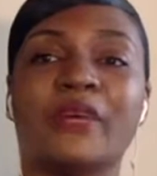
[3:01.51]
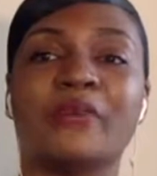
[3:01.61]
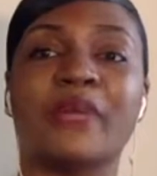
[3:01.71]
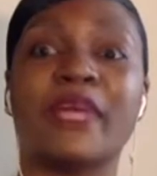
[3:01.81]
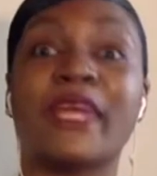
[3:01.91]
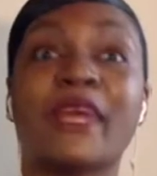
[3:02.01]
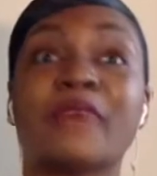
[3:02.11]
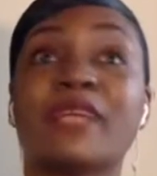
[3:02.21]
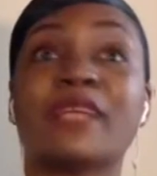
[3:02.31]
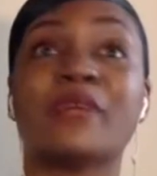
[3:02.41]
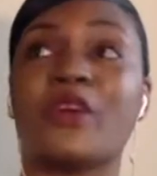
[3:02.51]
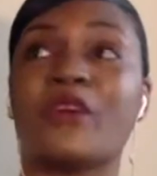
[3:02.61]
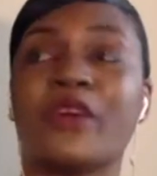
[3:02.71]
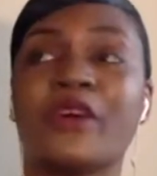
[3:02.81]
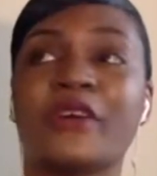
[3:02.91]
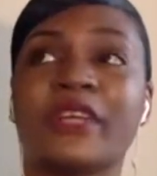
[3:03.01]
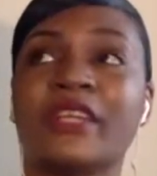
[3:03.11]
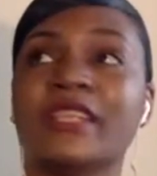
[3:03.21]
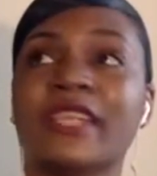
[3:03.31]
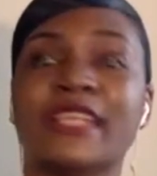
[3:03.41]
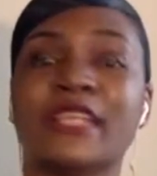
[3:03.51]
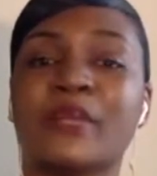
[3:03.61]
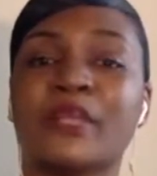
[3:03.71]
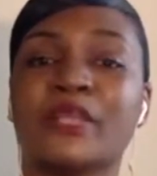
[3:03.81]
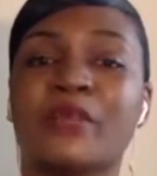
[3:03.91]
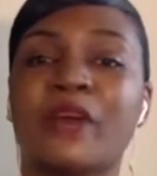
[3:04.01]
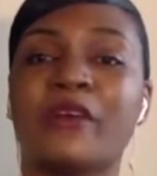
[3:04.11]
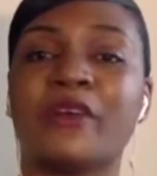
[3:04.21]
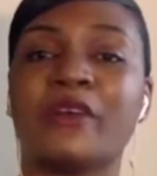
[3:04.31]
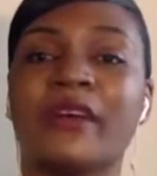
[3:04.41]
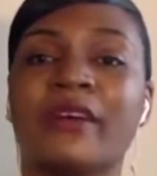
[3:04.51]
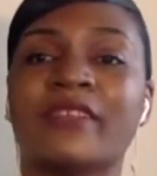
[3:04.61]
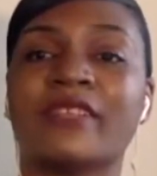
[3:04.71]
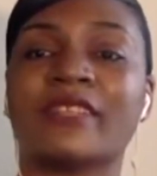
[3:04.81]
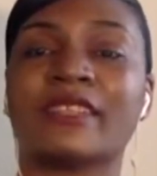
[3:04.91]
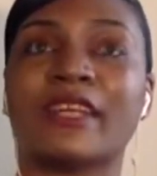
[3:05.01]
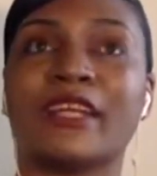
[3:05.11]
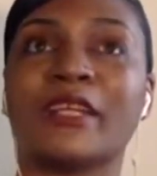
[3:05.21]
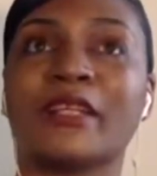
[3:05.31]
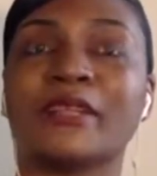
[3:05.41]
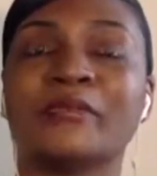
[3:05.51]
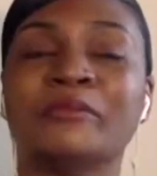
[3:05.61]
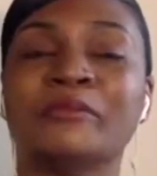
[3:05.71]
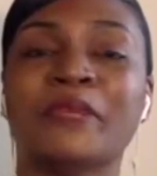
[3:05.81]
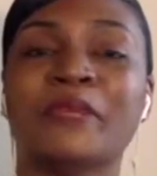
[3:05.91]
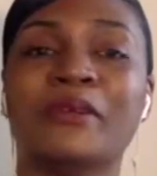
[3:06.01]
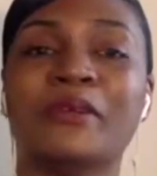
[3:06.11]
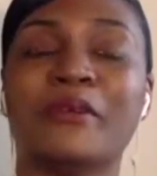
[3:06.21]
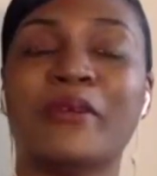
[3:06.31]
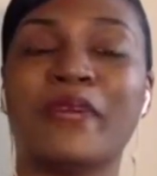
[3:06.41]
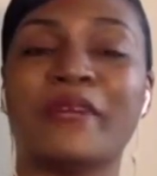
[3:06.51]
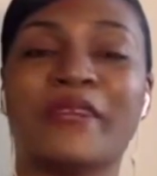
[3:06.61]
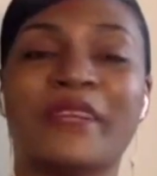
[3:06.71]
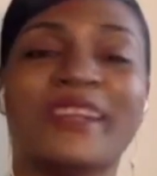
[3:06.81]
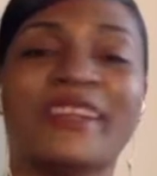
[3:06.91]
But he kept telling me over and over, you take Celebration Bar Review. And I was just like, oh, whatever.